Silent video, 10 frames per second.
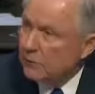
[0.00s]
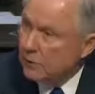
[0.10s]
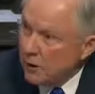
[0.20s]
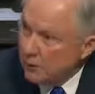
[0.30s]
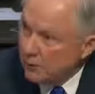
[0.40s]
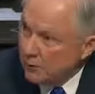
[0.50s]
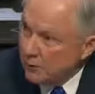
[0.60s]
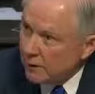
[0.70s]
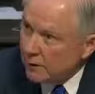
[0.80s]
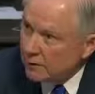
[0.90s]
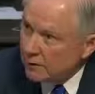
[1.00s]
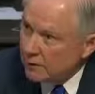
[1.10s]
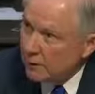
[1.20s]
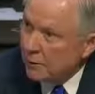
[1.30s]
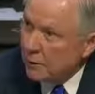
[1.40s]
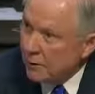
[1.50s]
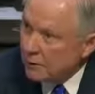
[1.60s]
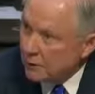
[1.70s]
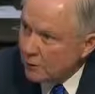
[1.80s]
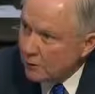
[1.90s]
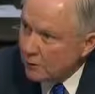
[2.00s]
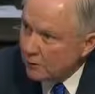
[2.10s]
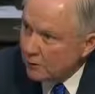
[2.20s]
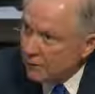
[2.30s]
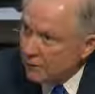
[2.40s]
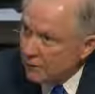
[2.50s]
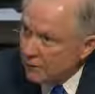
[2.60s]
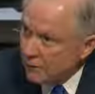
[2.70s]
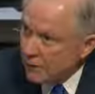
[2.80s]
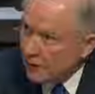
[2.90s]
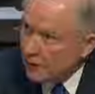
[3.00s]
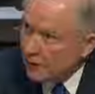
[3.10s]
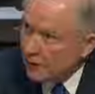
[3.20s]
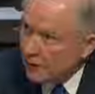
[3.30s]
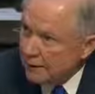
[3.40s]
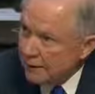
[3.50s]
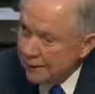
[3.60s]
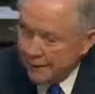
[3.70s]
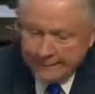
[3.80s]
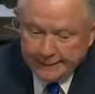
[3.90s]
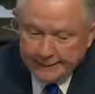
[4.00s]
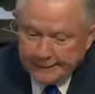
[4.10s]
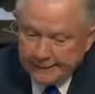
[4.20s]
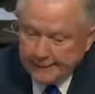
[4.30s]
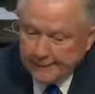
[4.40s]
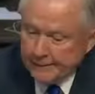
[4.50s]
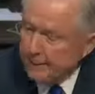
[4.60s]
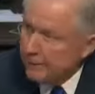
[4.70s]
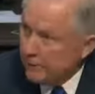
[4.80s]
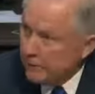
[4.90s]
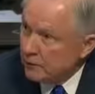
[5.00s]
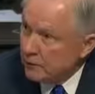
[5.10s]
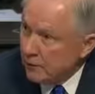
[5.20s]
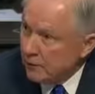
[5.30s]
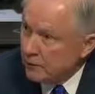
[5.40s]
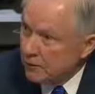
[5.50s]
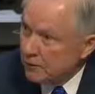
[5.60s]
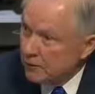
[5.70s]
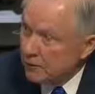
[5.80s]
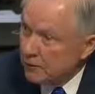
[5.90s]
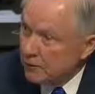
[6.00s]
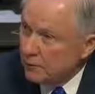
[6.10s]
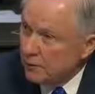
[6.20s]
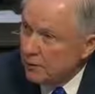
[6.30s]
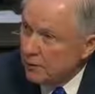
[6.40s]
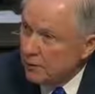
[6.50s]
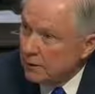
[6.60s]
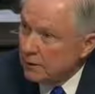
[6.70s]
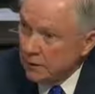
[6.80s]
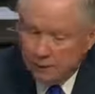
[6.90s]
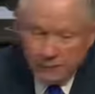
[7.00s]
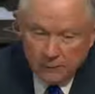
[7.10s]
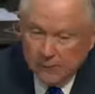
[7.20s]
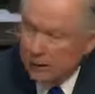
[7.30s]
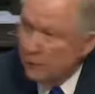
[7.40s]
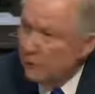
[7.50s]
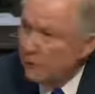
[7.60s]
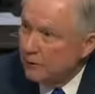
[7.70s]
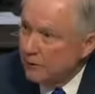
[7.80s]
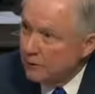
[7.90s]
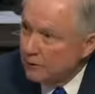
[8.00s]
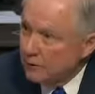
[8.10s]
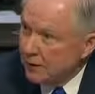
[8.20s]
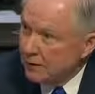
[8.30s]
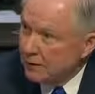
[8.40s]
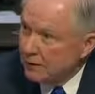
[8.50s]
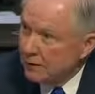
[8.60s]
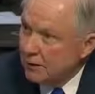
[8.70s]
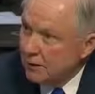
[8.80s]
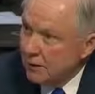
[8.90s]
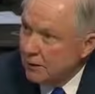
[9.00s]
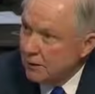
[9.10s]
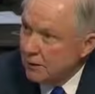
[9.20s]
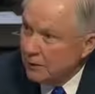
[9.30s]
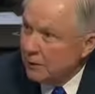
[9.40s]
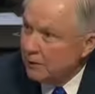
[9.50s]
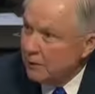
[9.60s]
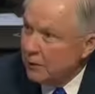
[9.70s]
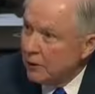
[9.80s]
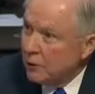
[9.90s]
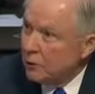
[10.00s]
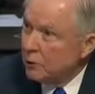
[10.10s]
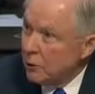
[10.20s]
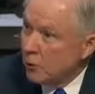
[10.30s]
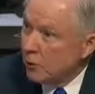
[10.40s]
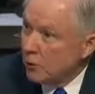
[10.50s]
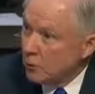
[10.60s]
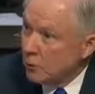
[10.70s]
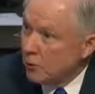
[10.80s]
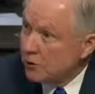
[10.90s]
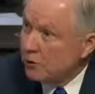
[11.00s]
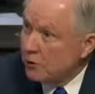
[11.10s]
no information whatsoever from that investigation. Never met with investigators, didn't even know who the lawyers were